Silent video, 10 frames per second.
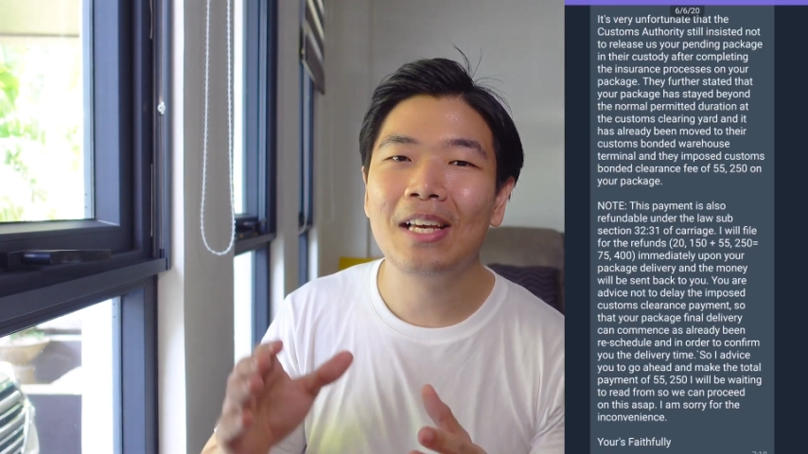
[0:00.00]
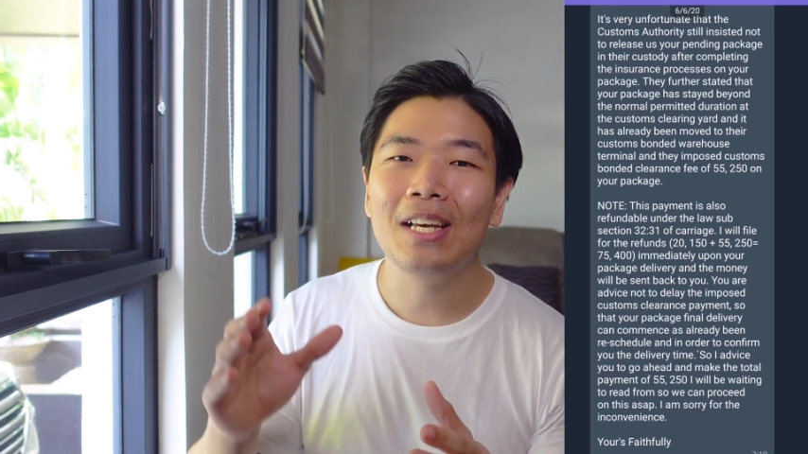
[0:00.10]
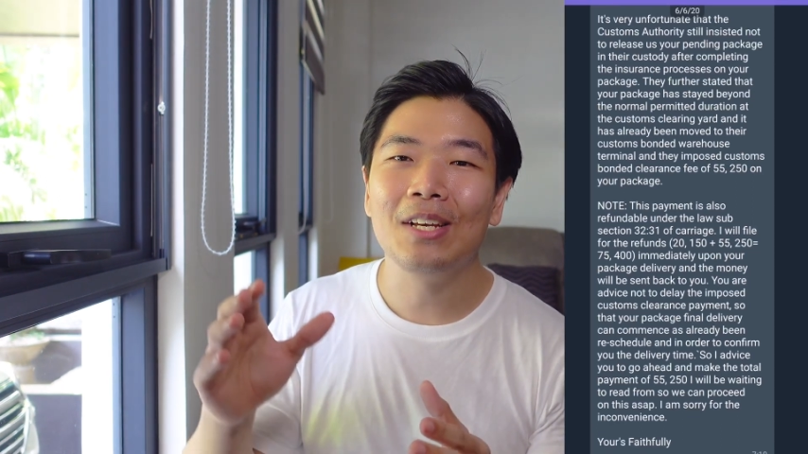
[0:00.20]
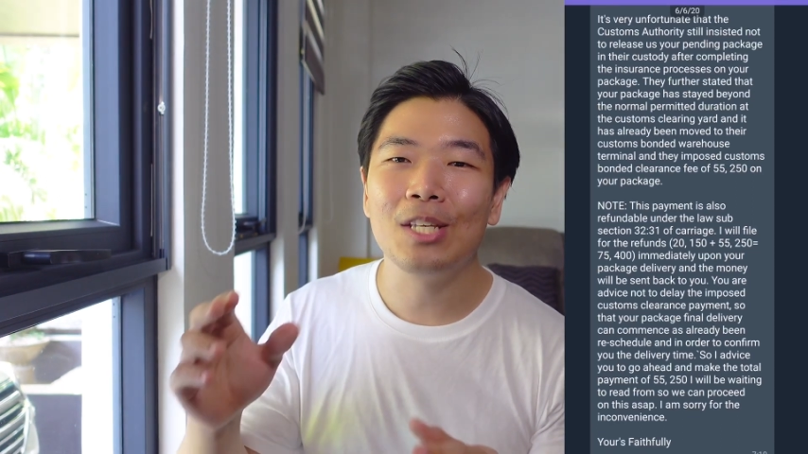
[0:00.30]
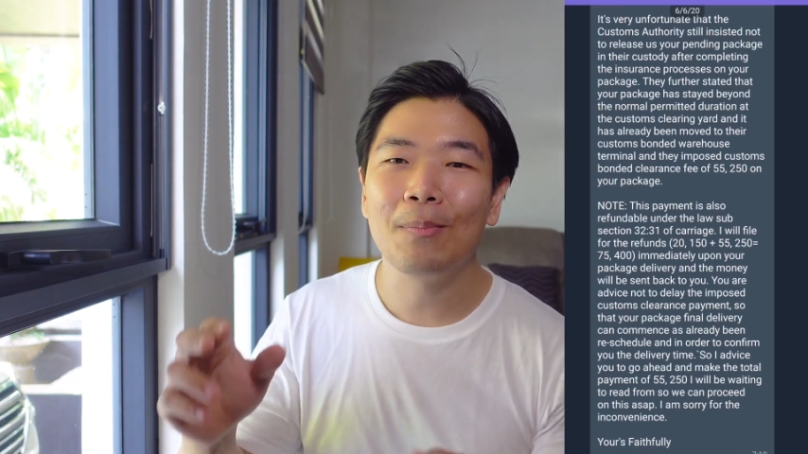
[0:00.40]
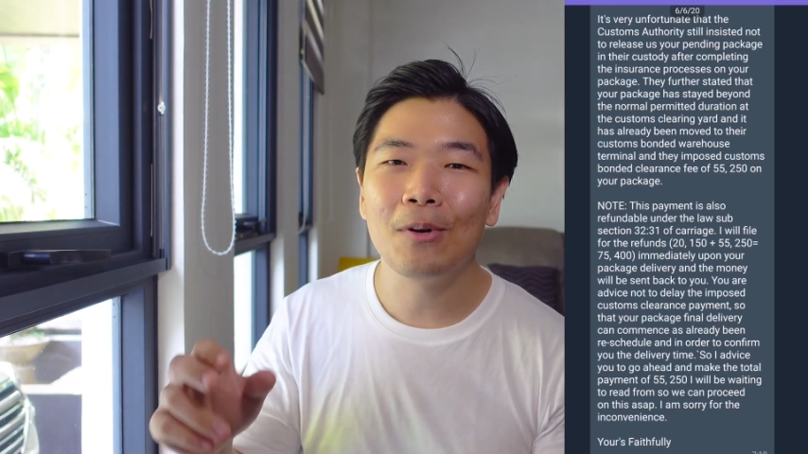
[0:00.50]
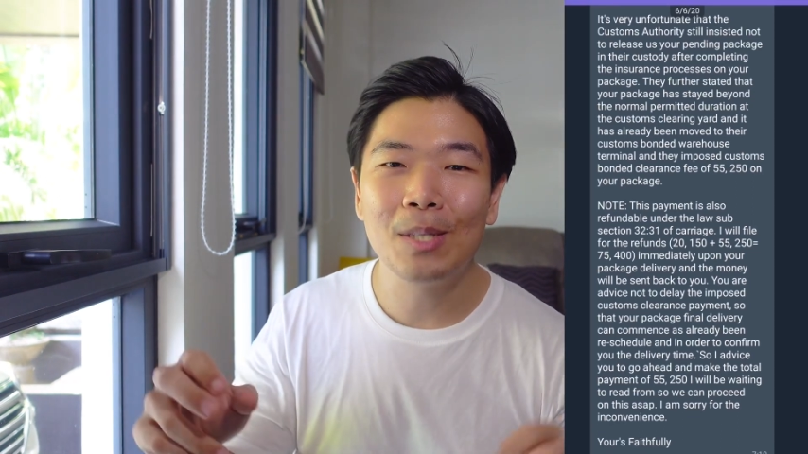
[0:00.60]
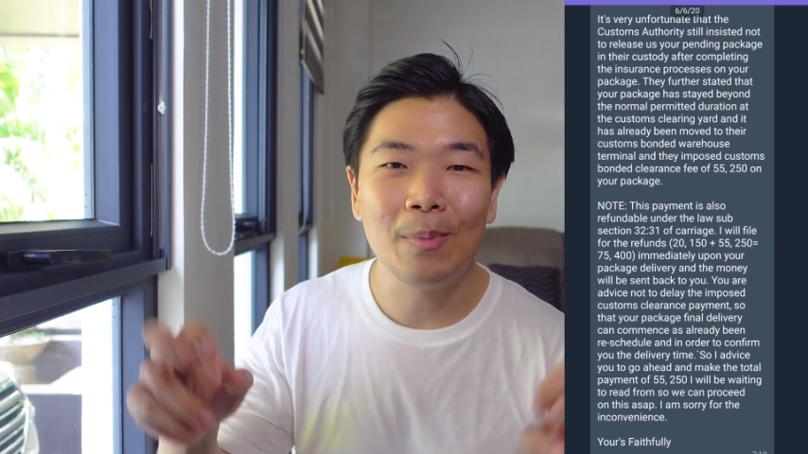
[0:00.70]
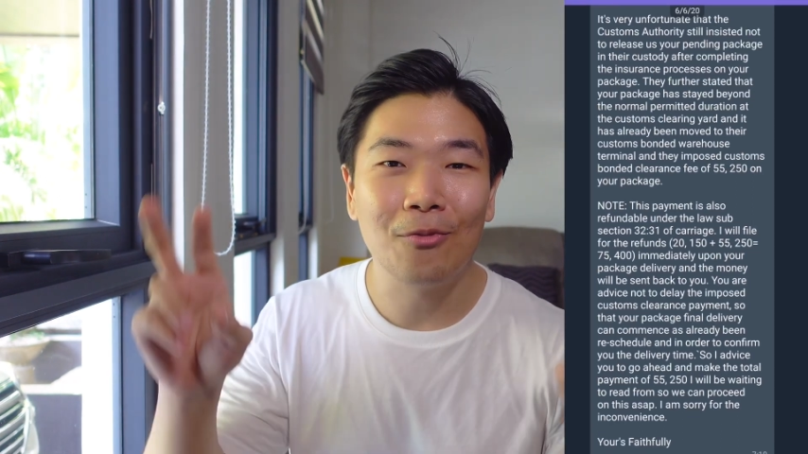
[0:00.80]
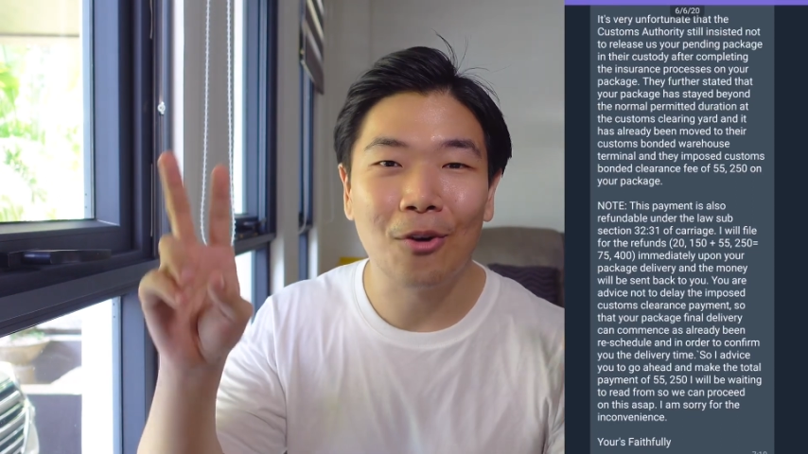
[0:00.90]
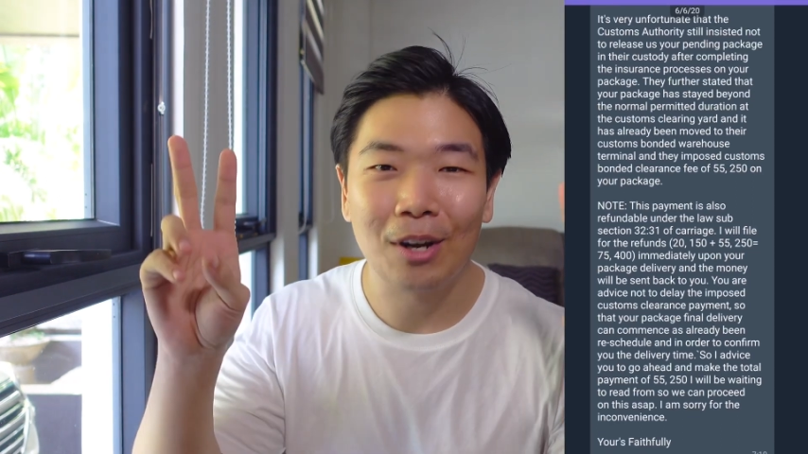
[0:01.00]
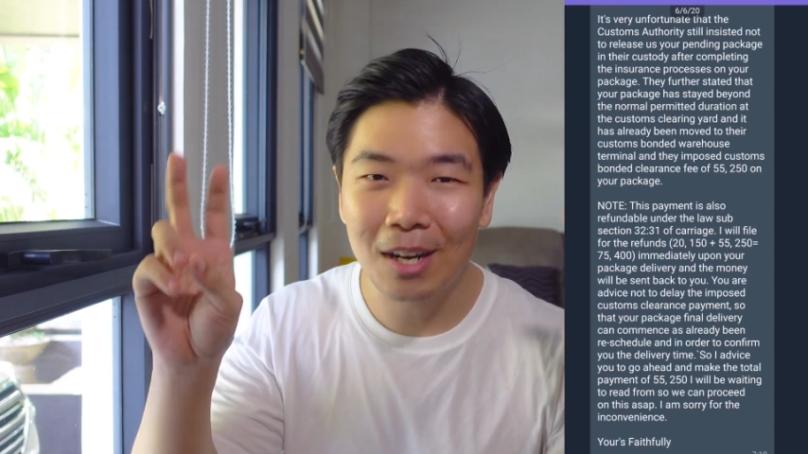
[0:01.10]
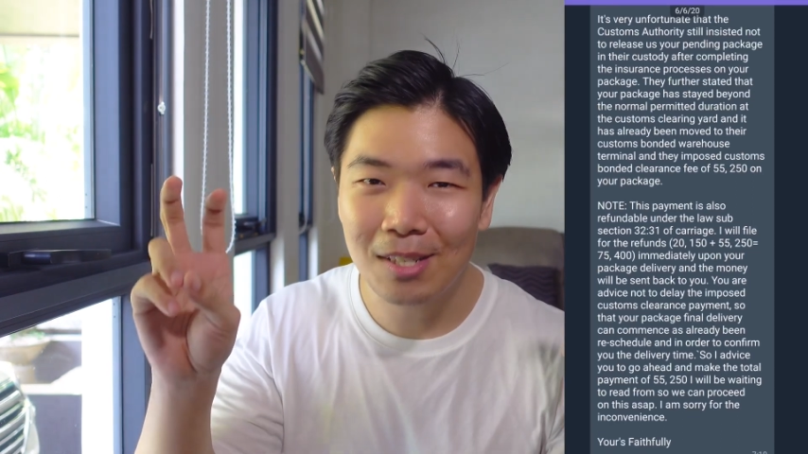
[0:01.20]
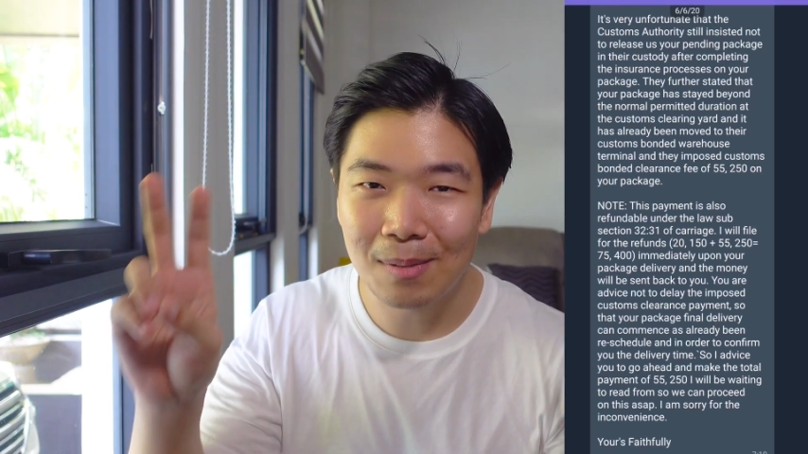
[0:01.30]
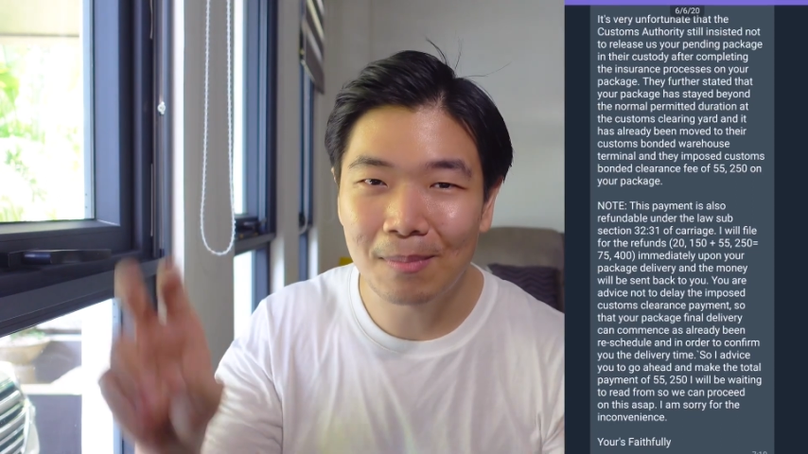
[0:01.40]
is supposed to be for
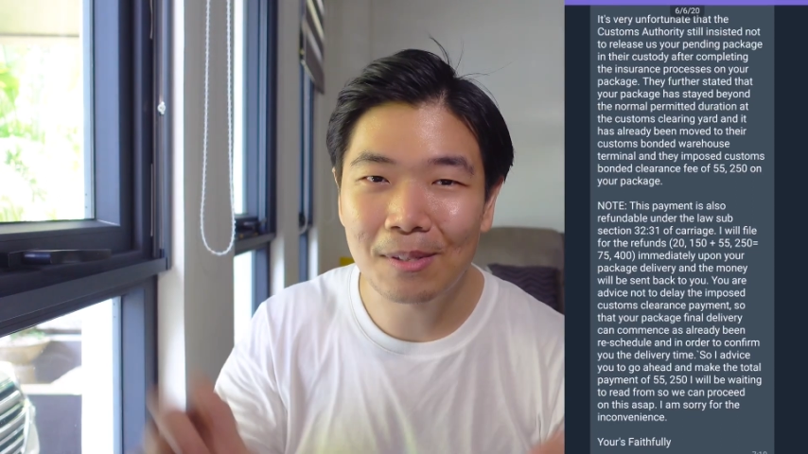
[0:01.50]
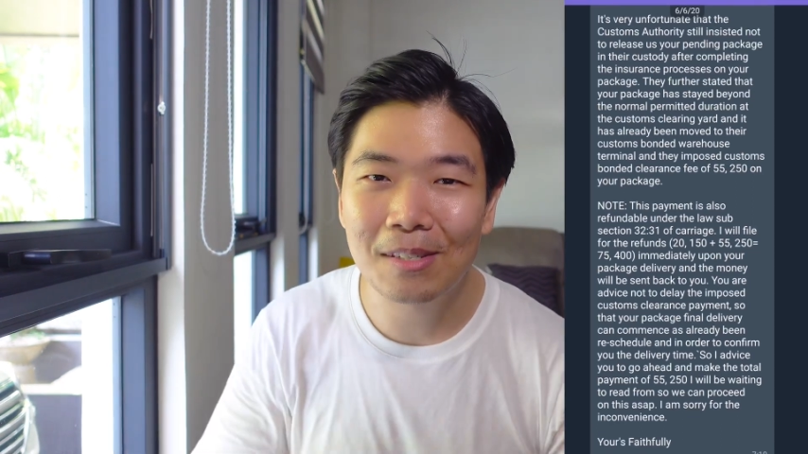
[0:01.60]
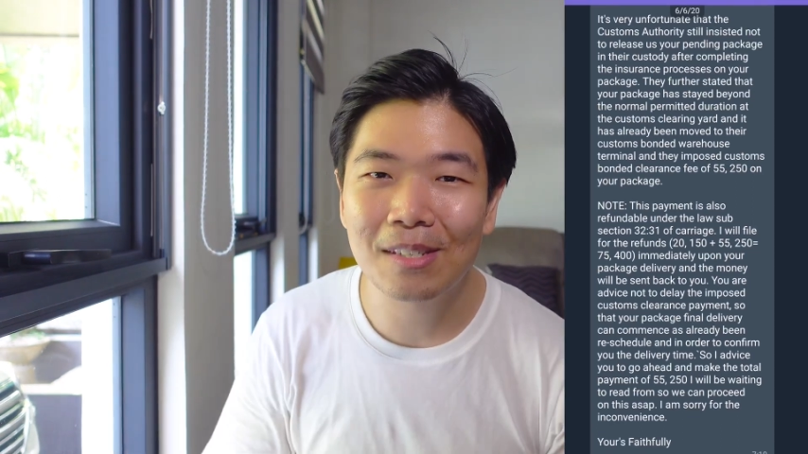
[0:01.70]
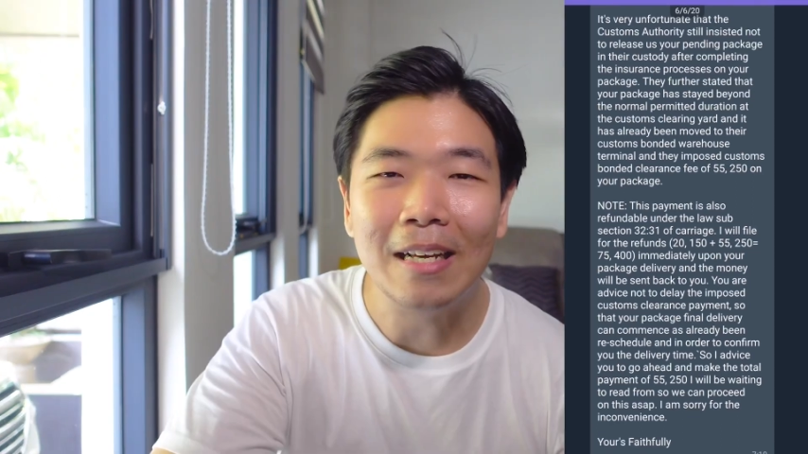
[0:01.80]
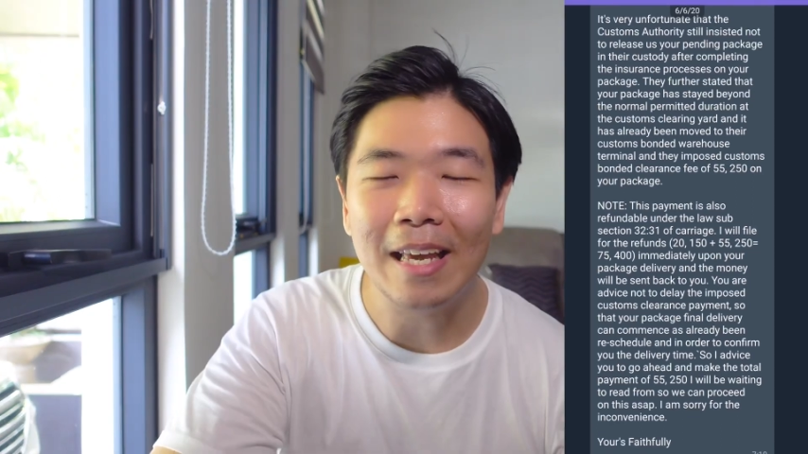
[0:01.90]
customs.